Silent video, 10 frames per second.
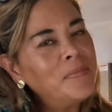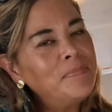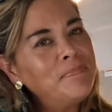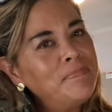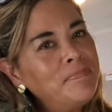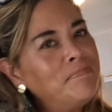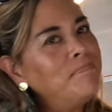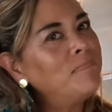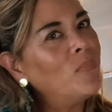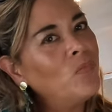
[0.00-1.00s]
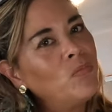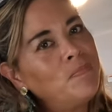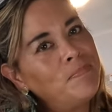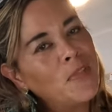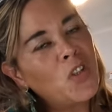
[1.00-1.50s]
Denied.
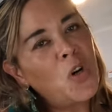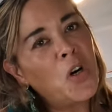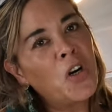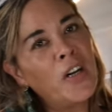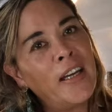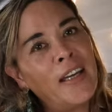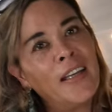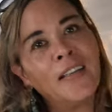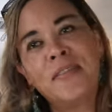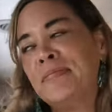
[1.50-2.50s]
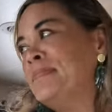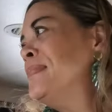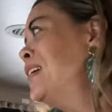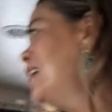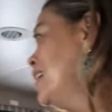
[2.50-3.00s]
Sorry.
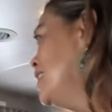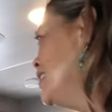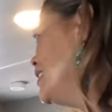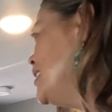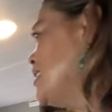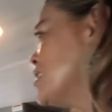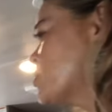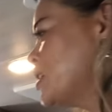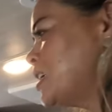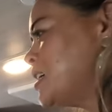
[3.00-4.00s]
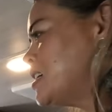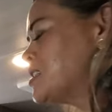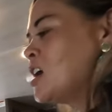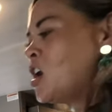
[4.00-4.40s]
it is what it is.